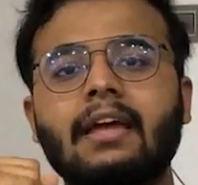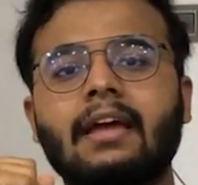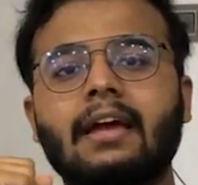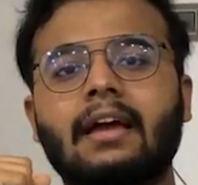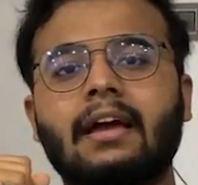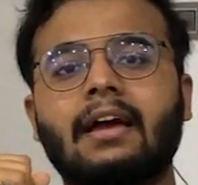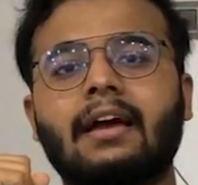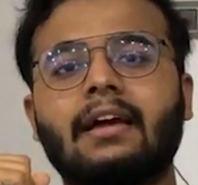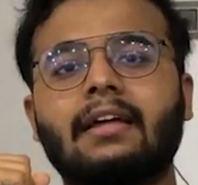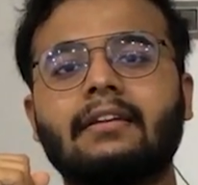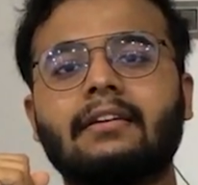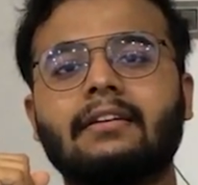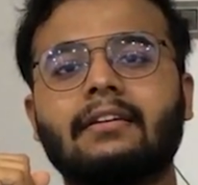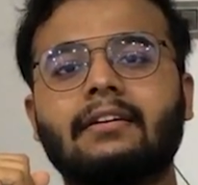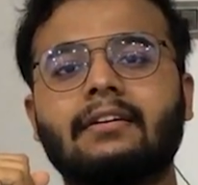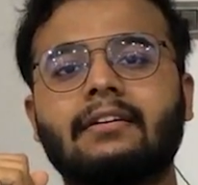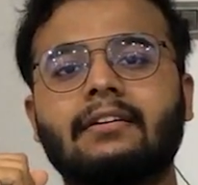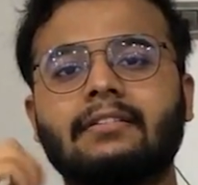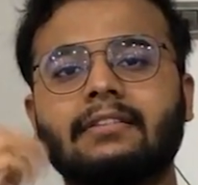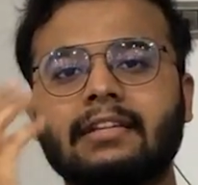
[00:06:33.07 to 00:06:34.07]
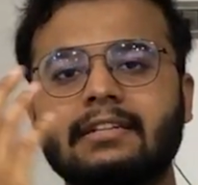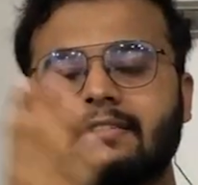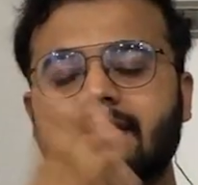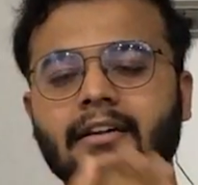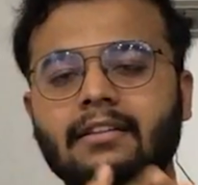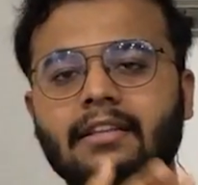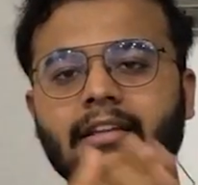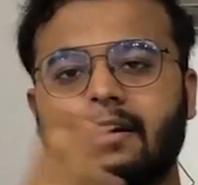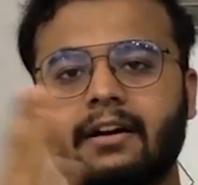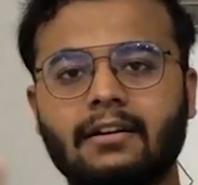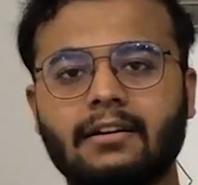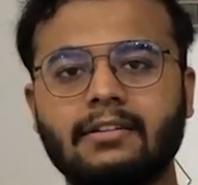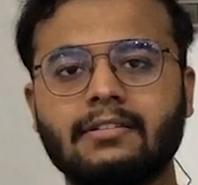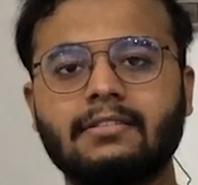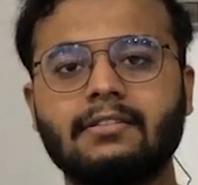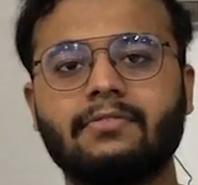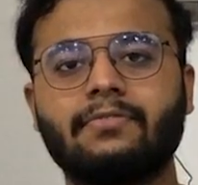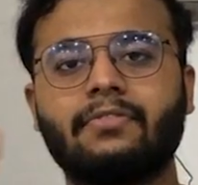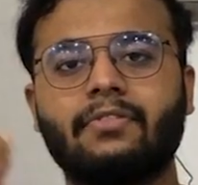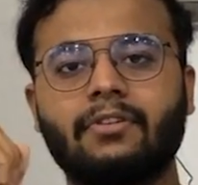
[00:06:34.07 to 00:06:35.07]
And these are the
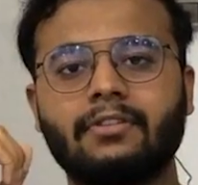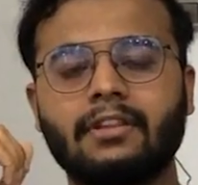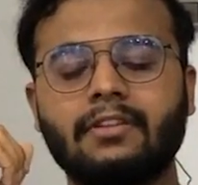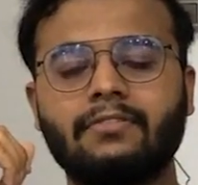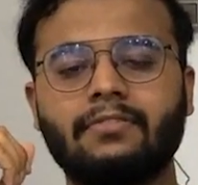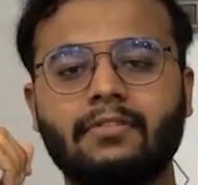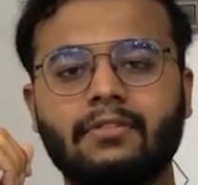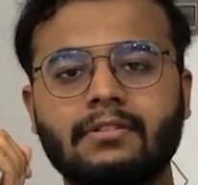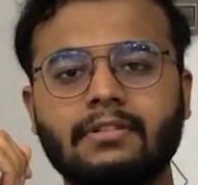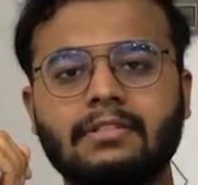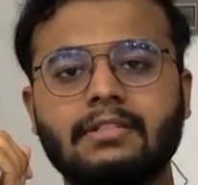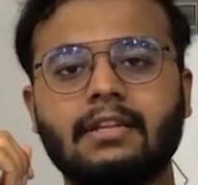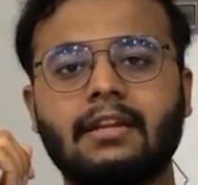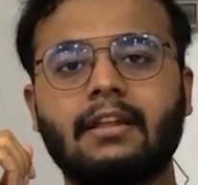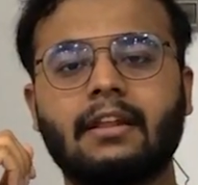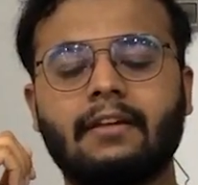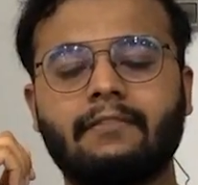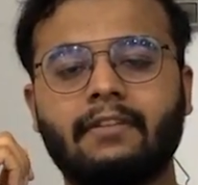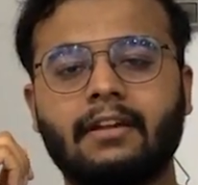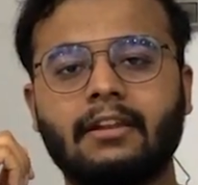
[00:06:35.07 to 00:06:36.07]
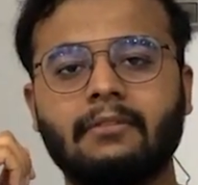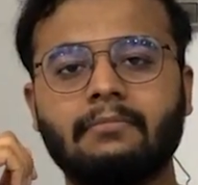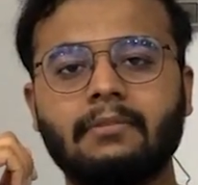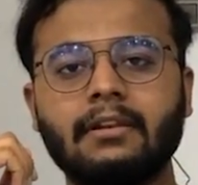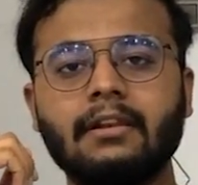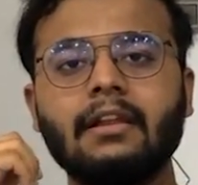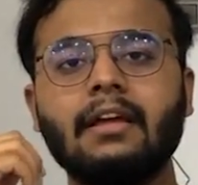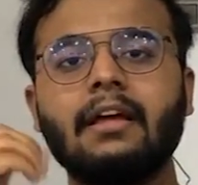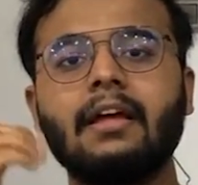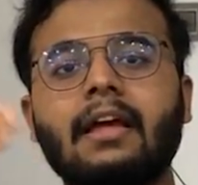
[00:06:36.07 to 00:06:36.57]
colors for the phones that are available.